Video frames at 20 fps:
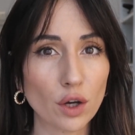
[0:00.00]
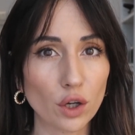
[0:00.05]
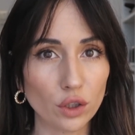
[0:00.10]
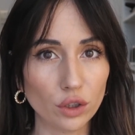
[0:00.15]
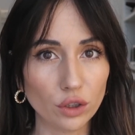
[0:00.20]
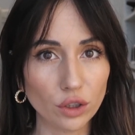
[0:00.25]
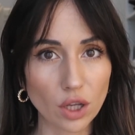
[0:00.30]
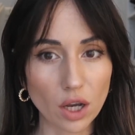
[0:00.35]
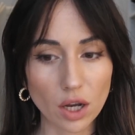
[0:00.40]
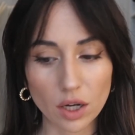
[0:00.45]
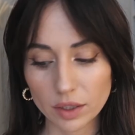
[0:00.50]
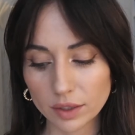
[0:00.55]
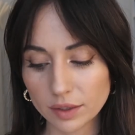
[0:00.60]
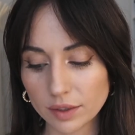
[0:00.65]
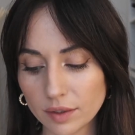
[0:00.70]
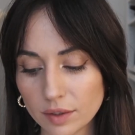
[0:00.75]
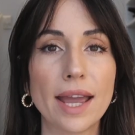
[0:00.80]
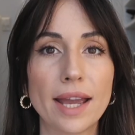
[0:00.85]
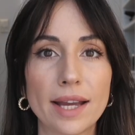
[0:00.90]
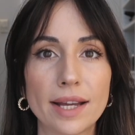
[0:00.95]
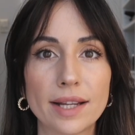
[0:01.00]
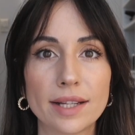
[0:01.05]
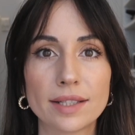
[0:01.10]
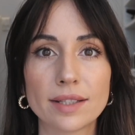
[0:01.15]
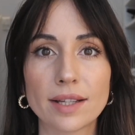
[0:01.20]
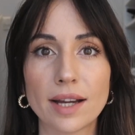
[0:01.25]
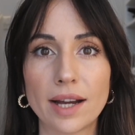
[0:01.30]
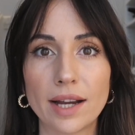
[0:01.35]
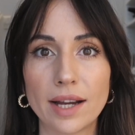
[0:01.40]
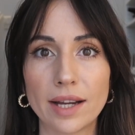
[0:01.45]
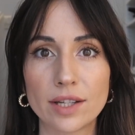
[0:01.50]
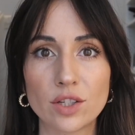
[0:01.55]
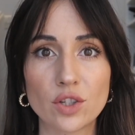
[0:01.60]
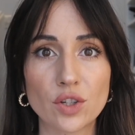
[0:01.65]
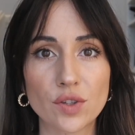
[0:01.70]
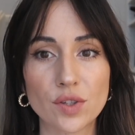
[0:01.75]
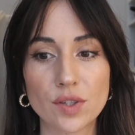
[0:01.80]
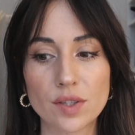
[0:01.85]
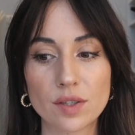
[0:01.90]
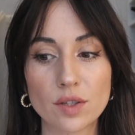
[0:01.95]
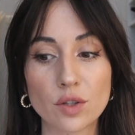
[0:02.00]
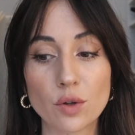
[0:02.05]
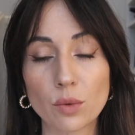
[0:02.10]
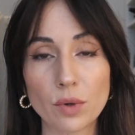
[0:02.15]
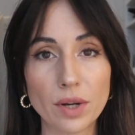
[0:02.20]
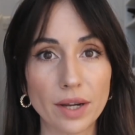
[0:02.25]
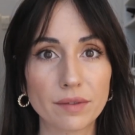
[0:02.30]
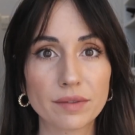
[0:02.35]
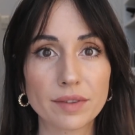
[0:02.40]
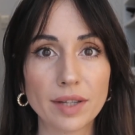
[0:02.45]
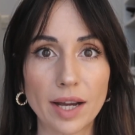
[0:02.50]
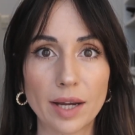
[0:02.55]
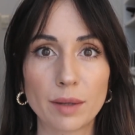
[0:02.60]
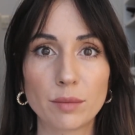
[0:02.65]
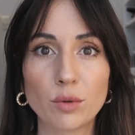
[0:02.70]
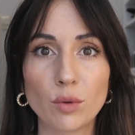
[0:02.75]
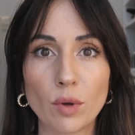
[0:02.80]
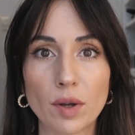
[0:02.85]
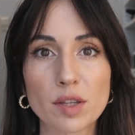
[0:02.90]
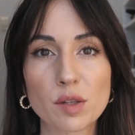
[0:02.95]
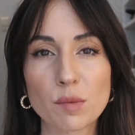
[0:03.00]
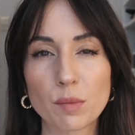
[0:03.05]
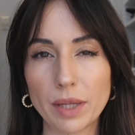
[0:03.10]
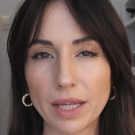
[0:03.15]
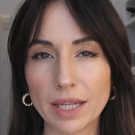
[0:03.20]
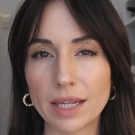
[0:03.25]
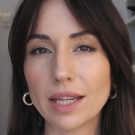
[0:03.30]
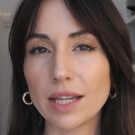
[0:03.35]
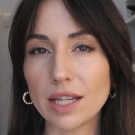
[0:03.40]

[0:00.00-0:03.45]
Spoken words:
a lot and I just don't have time to explain